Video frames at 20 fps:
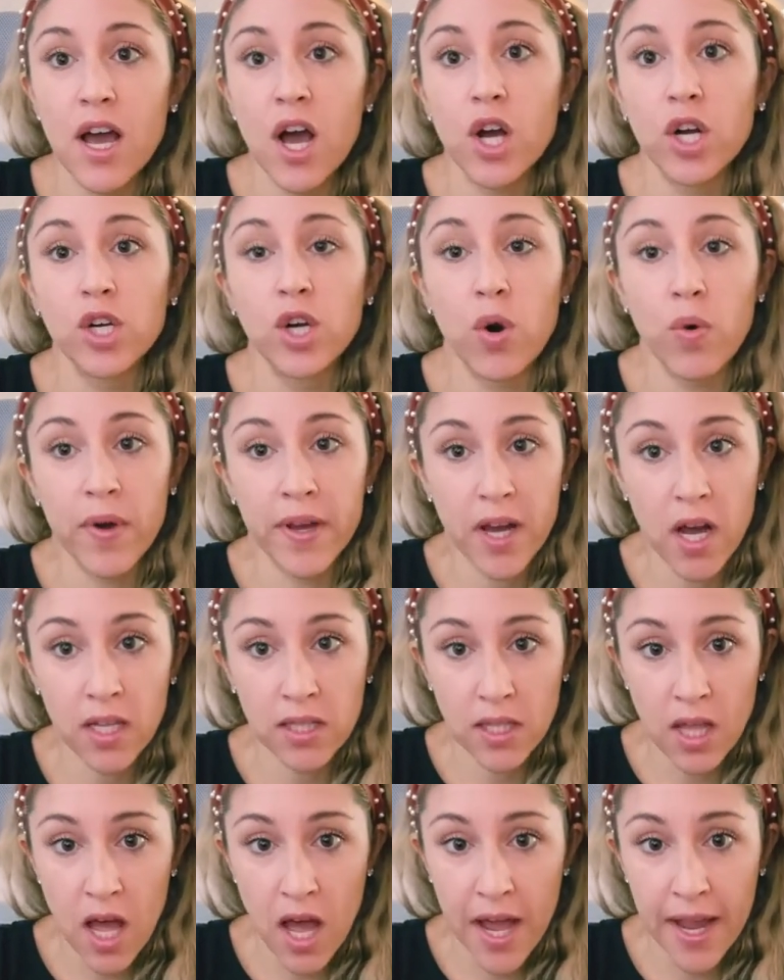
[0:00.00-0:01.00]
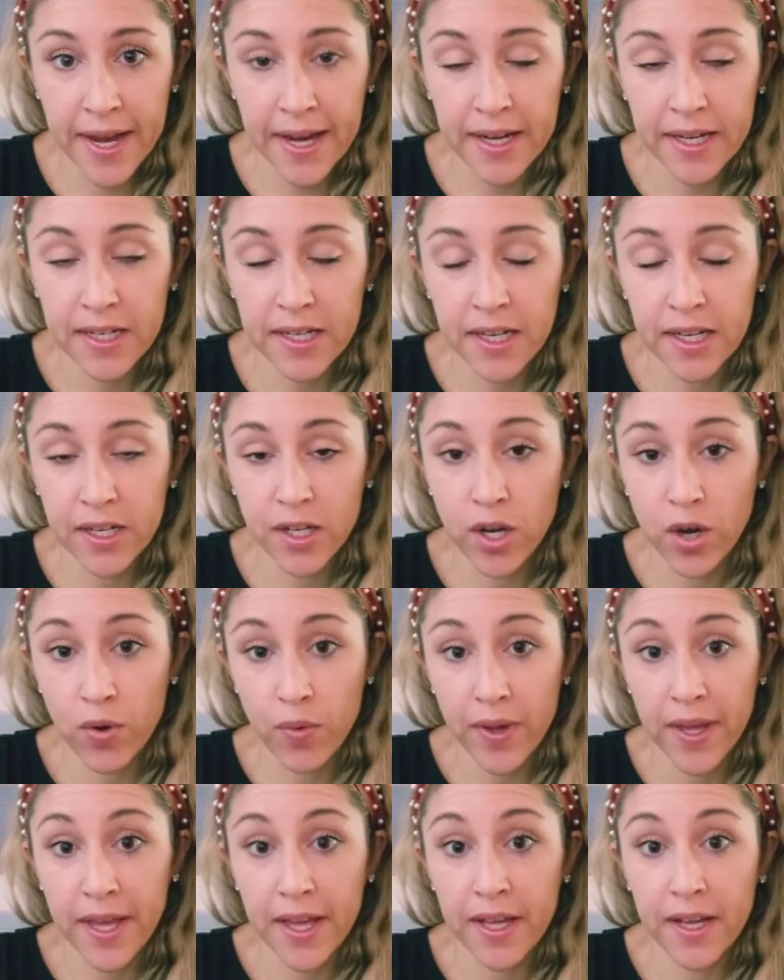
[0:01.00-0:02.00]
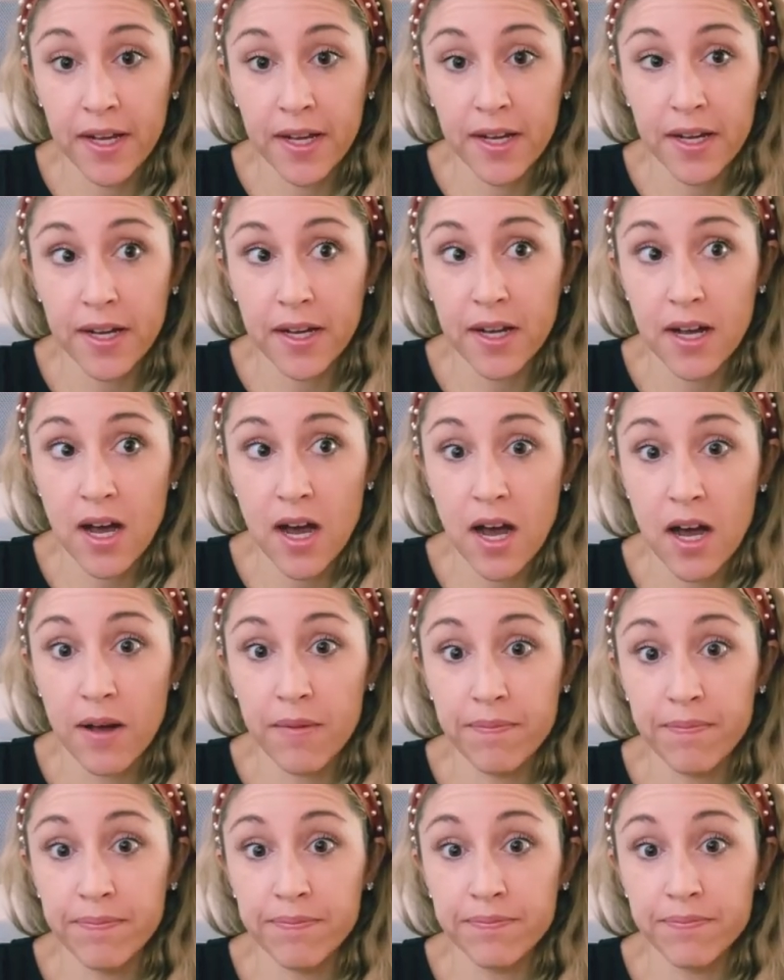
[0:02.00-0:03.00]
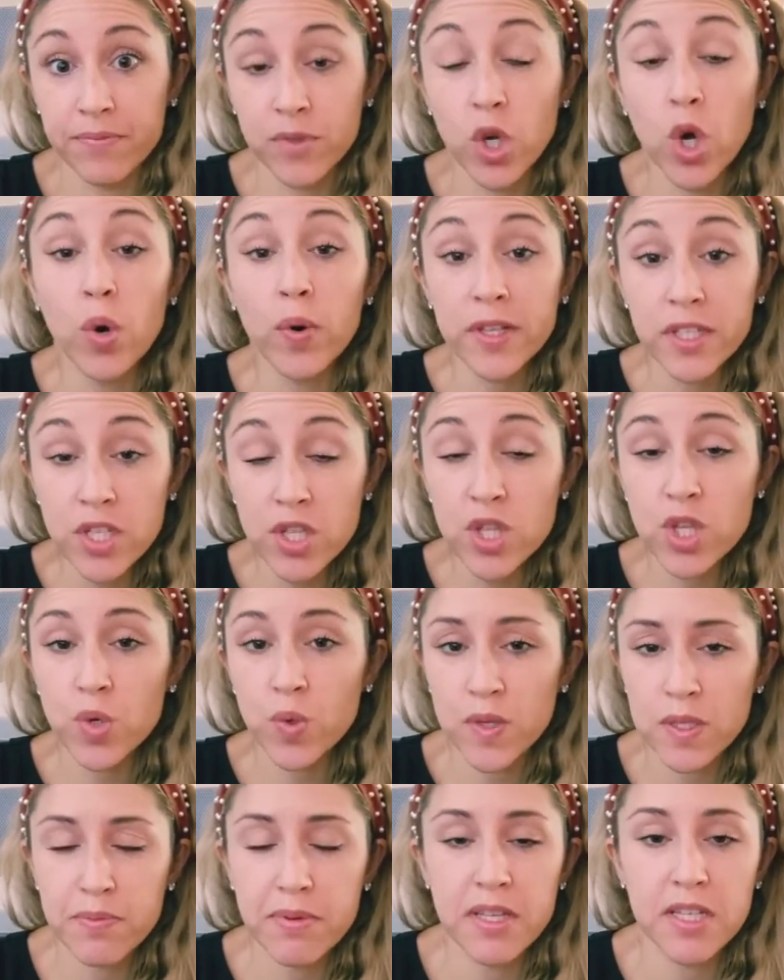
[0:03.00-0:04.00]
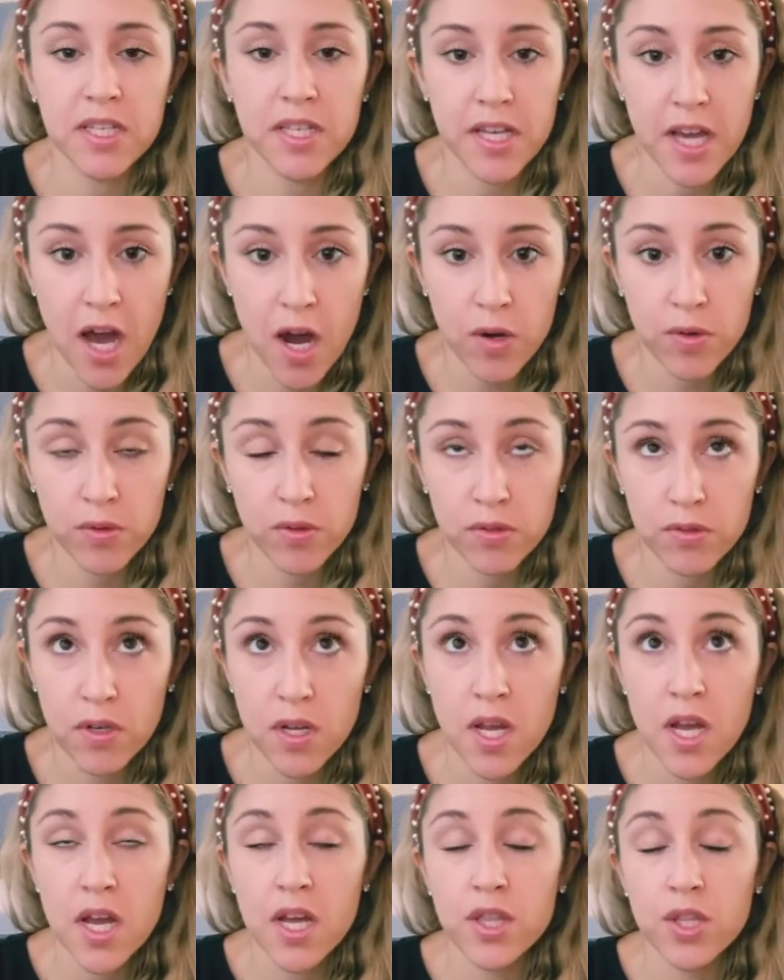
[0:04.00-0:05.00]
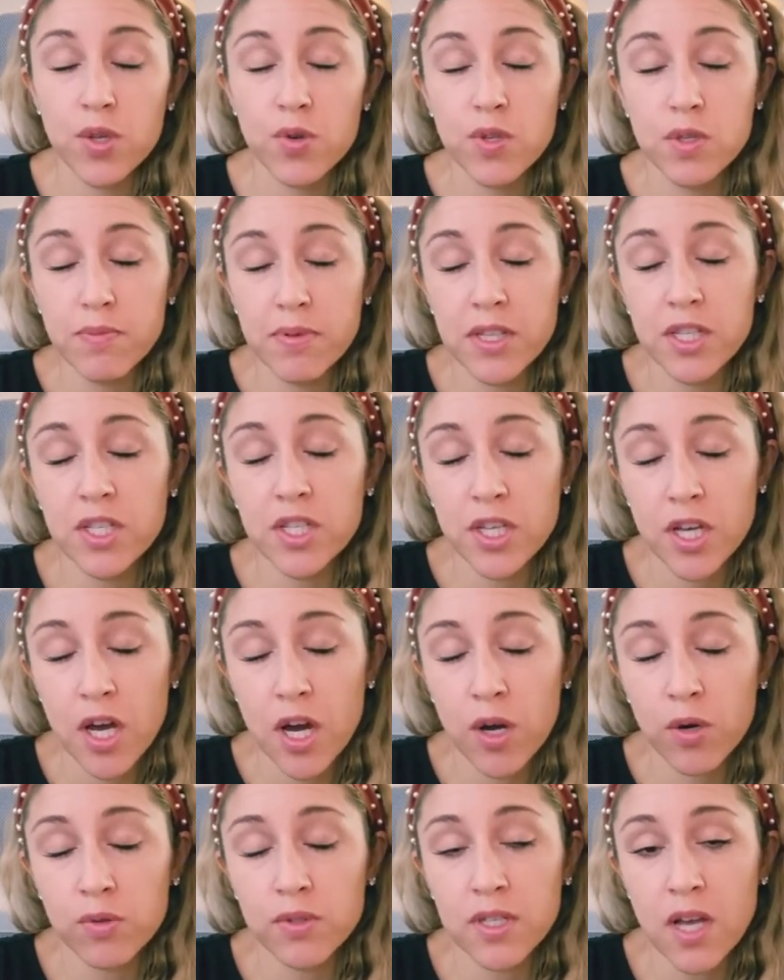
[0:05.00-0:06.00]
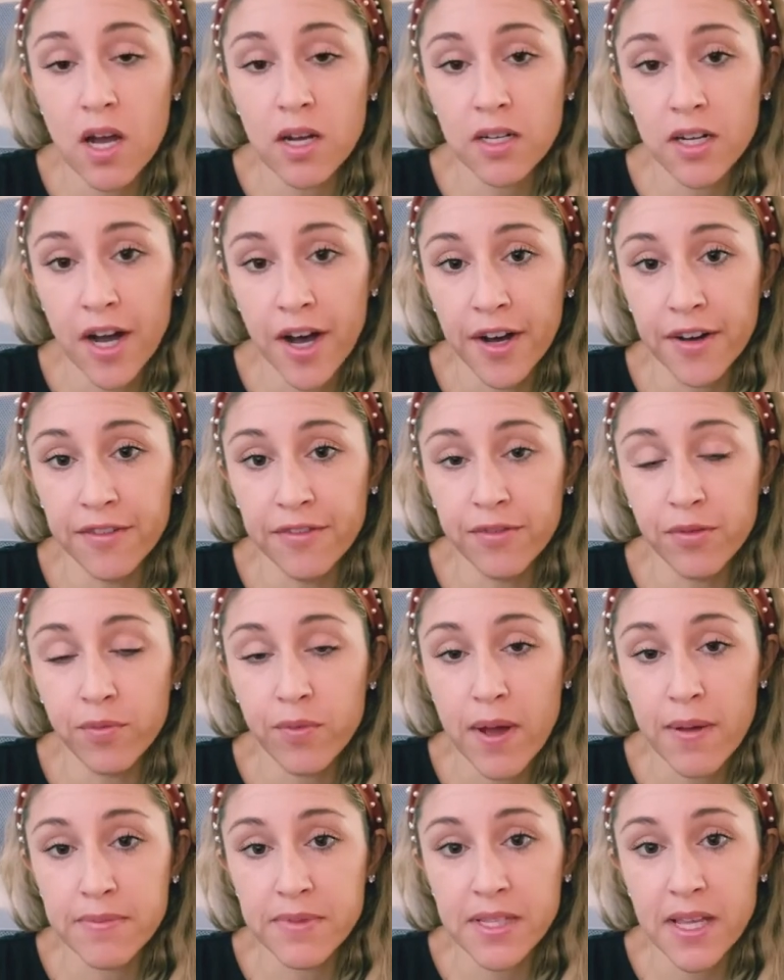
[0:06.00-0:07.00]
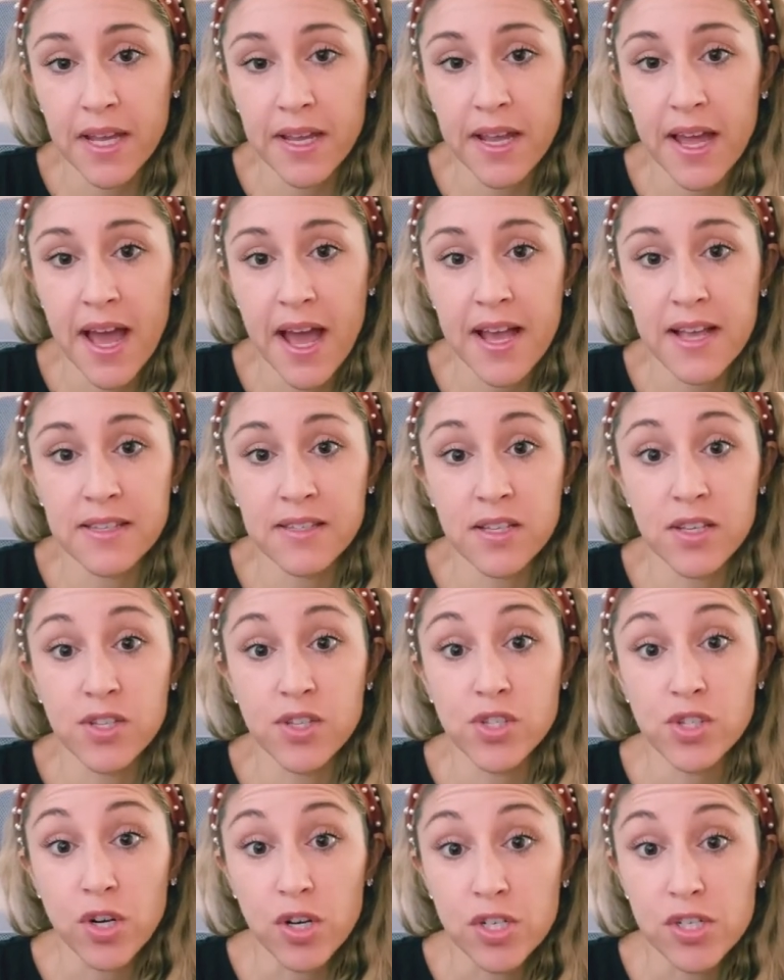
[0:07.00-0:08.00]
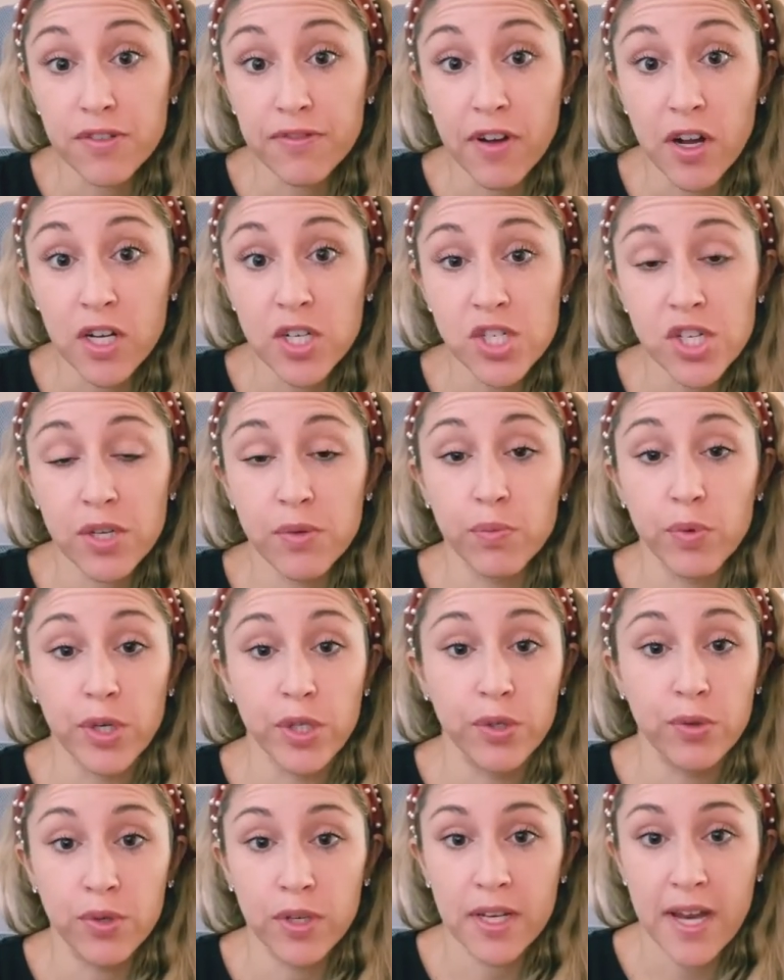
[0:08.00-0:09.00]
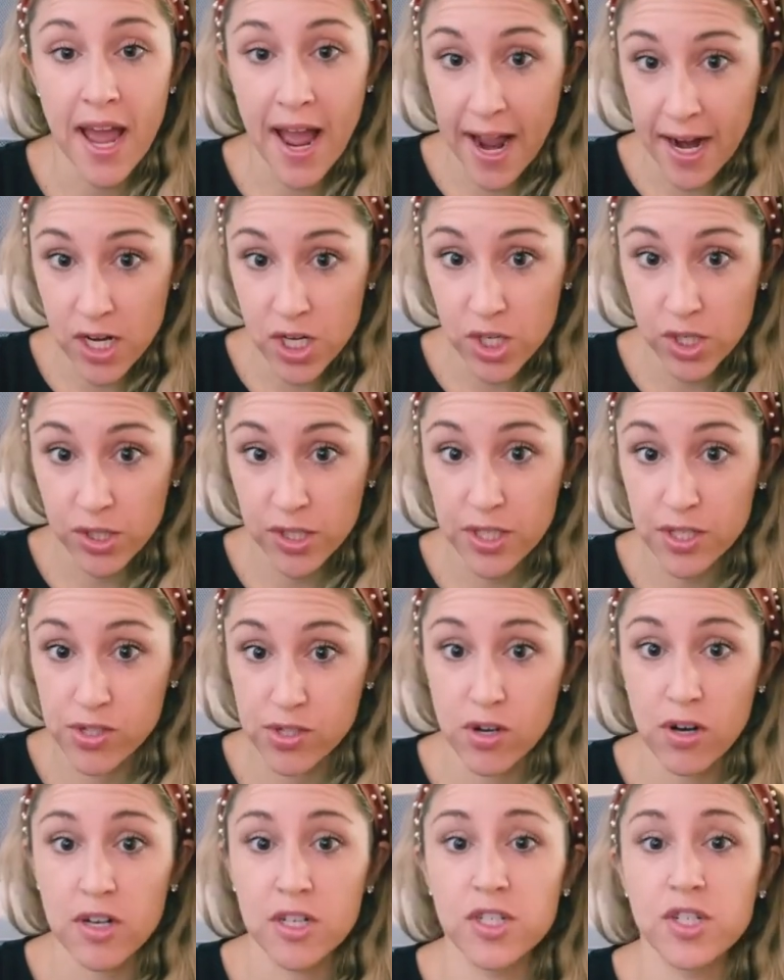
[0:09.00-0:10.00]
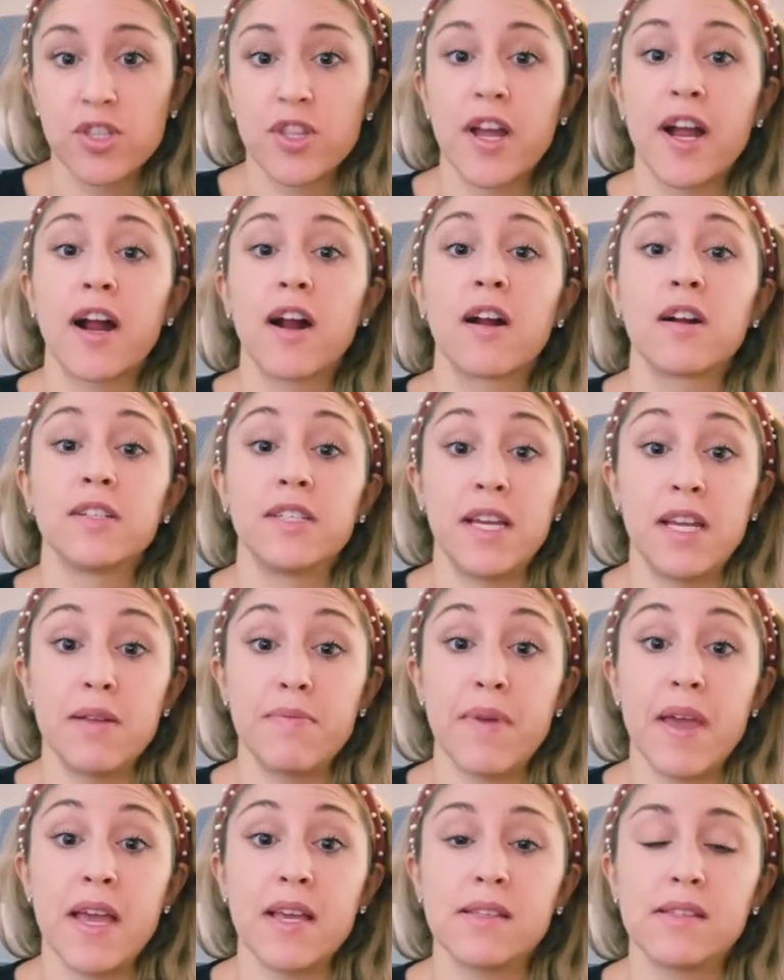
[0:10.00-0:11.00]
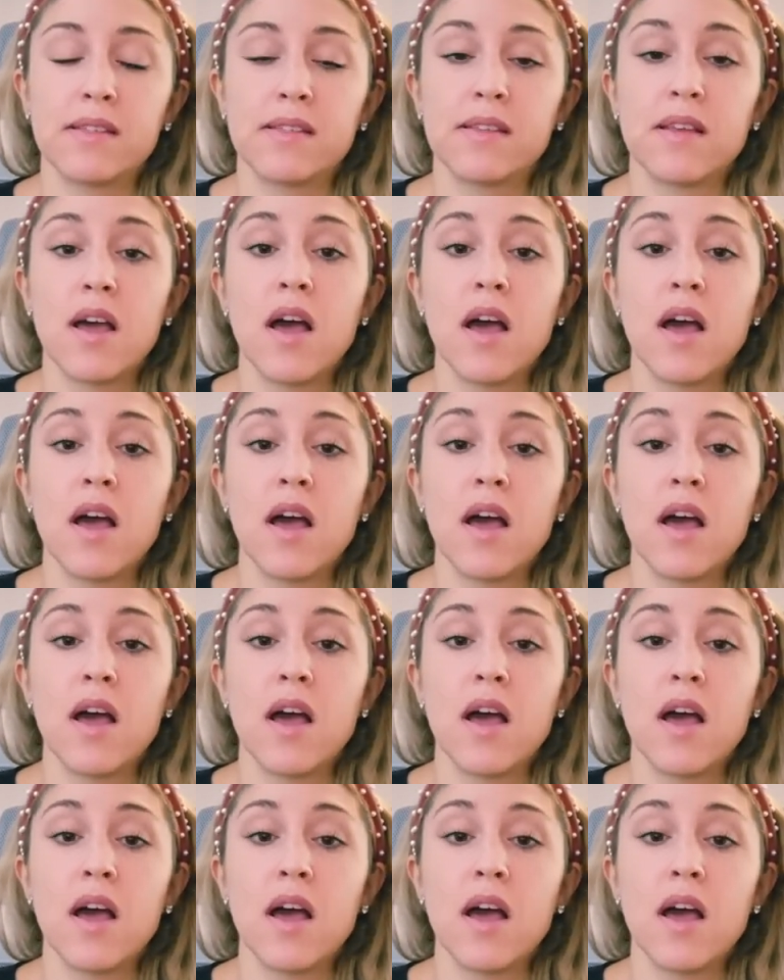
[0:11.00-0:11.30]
going online and going to the USPTO. The USPTO.gov website has a search function where you can actually search their database.